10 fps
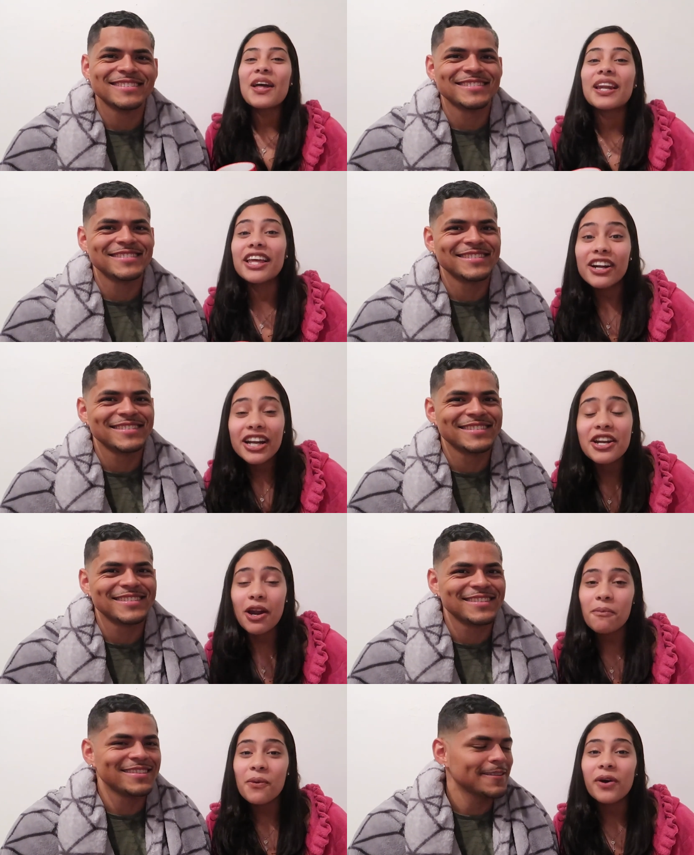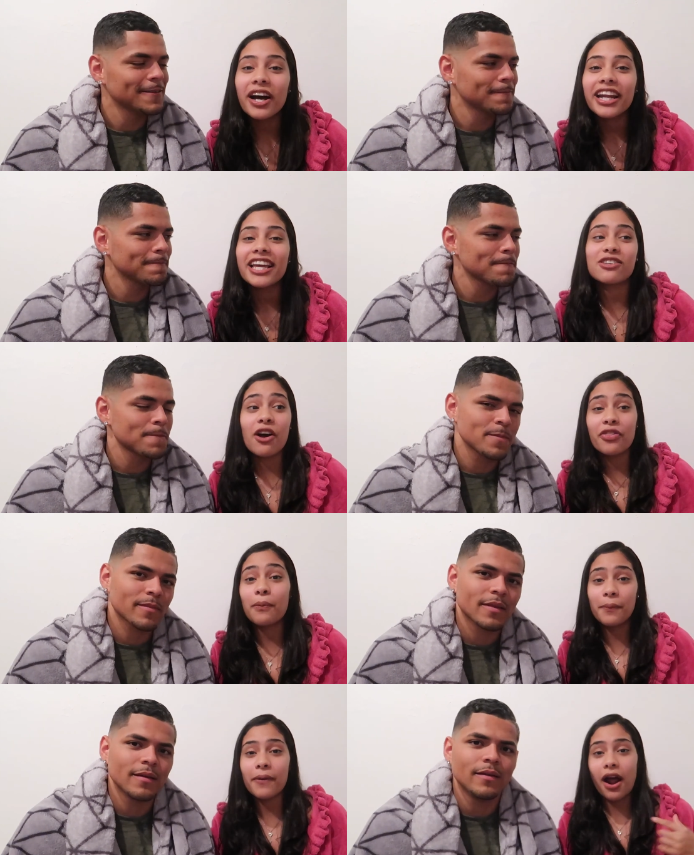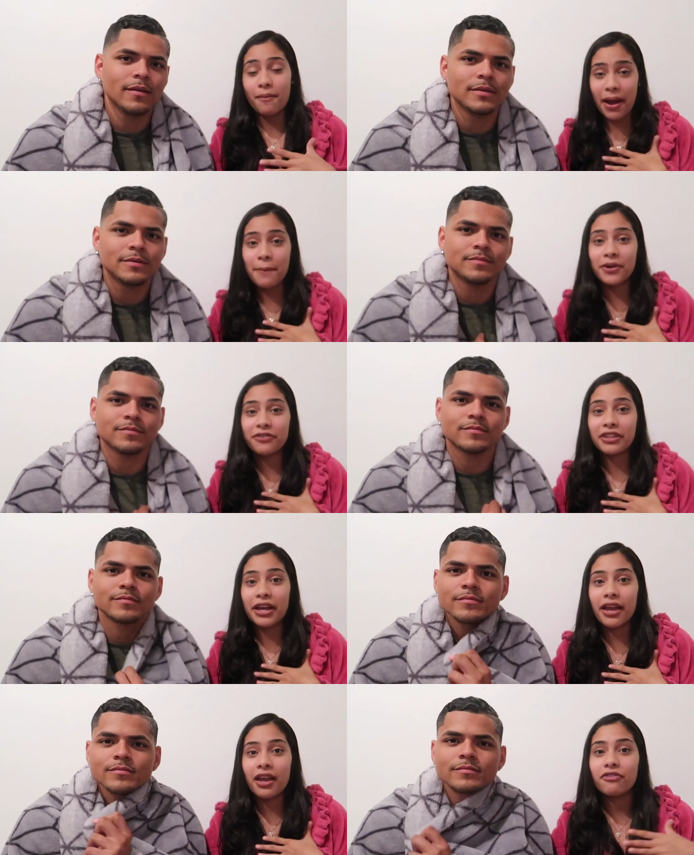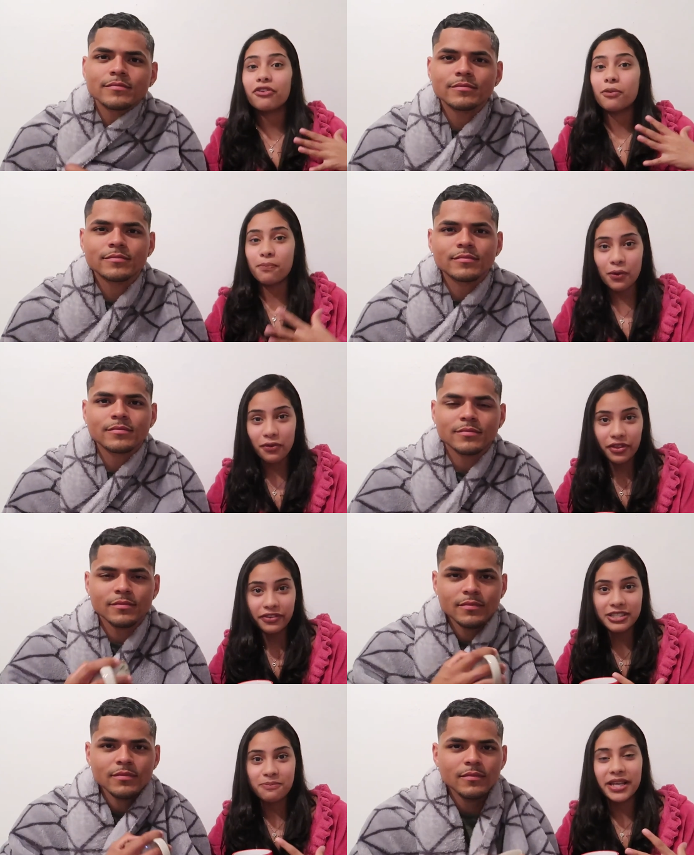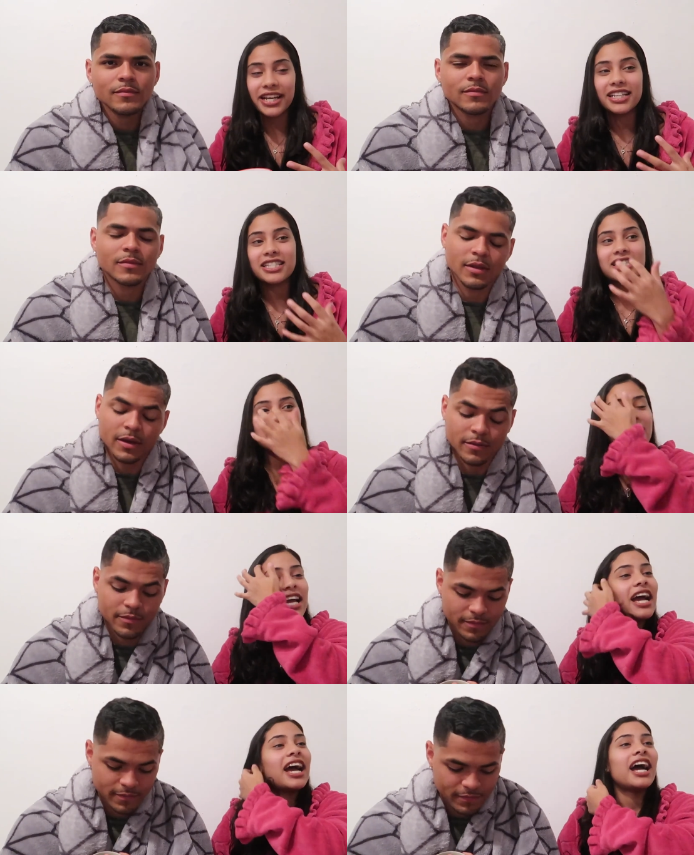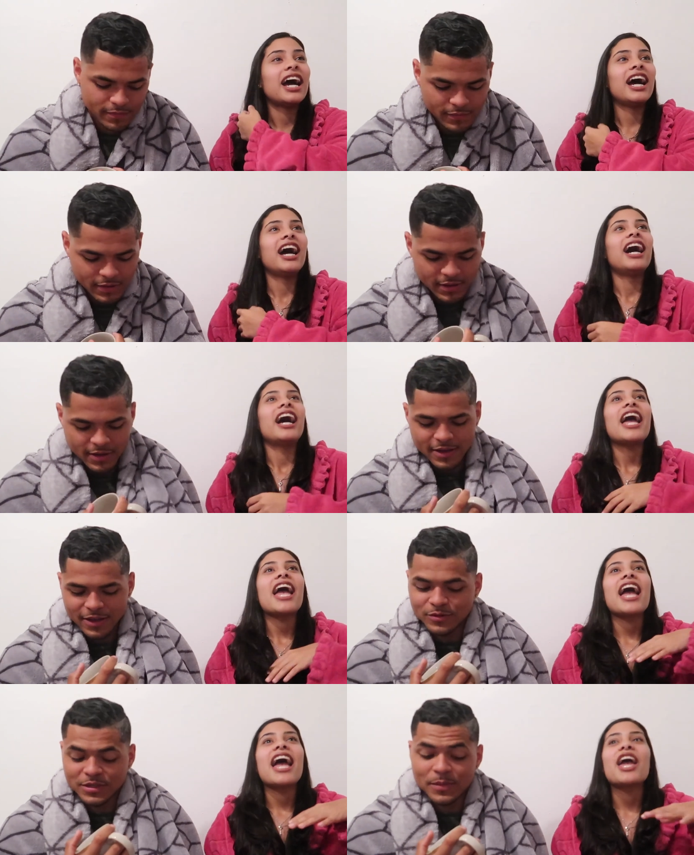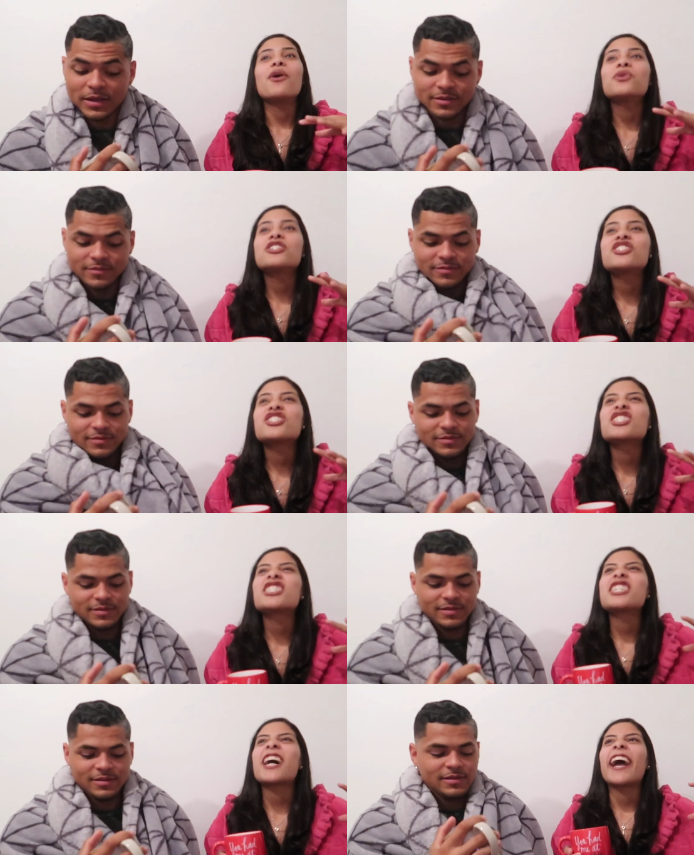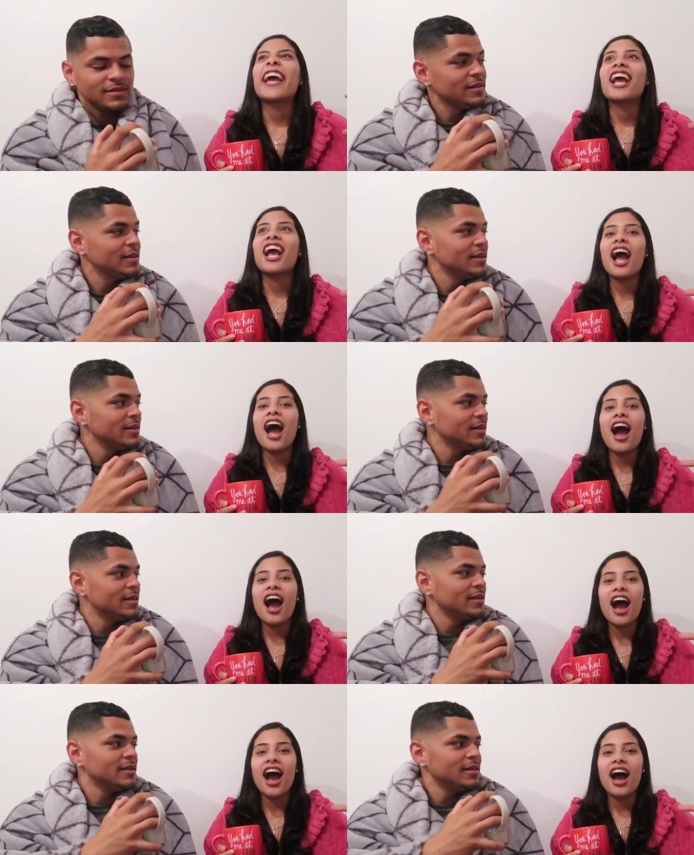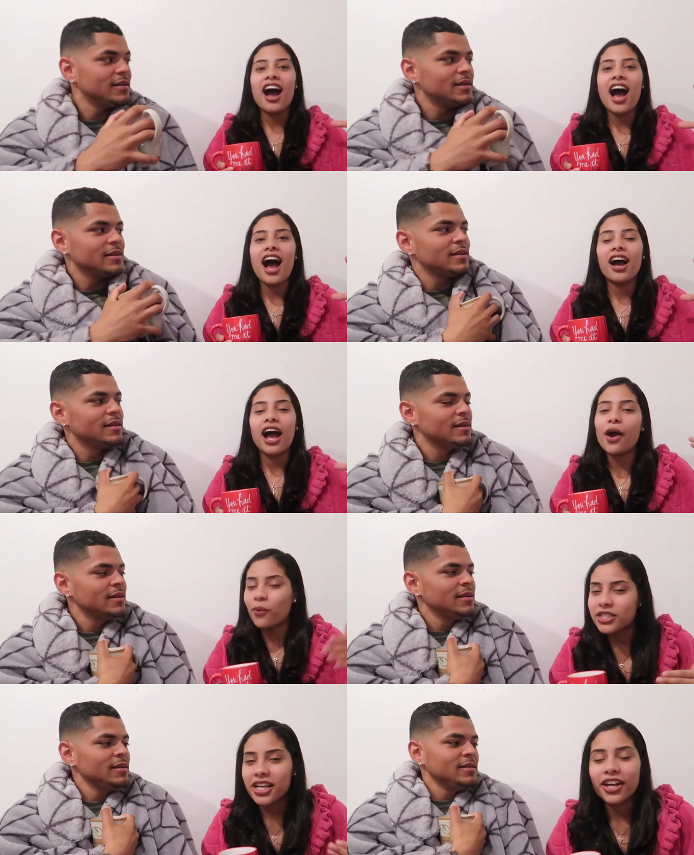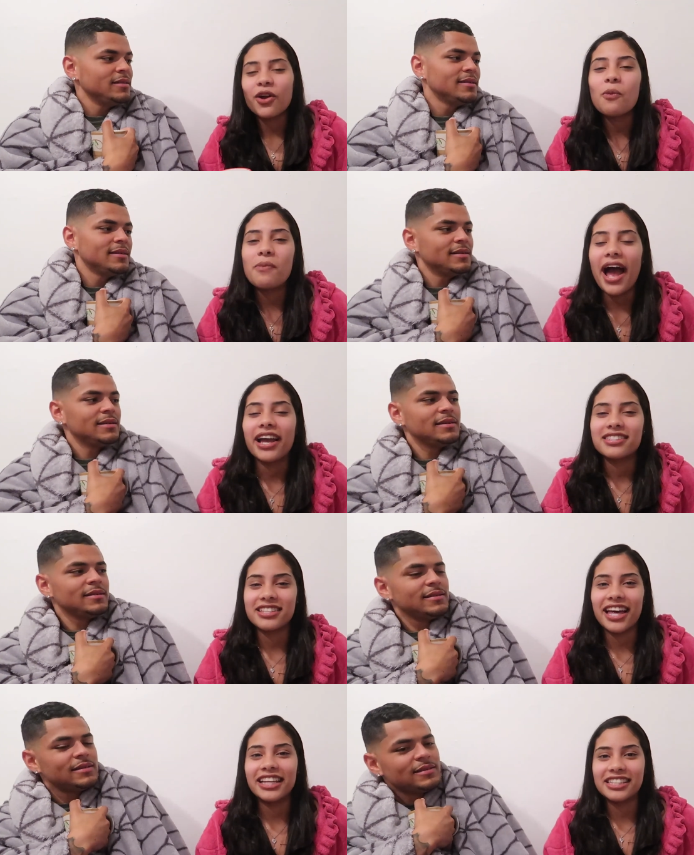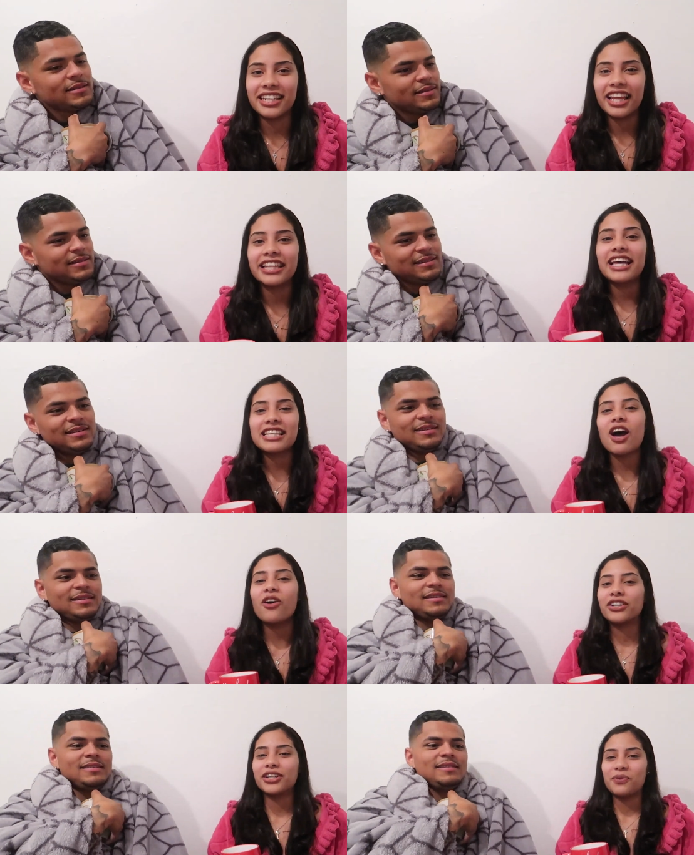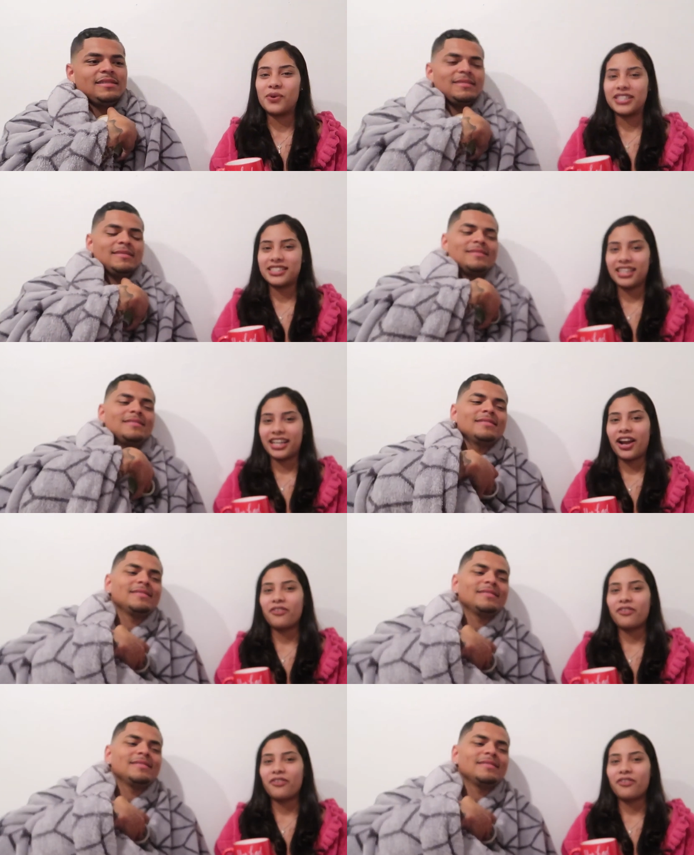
Speaker 1: Literally, number one is the uh, my birthday for the both of us because yeah,
Speaker 2: it was amazing. It was
Speaker 1: just like I wish I can go back to that day. Like that's how good it was. Like I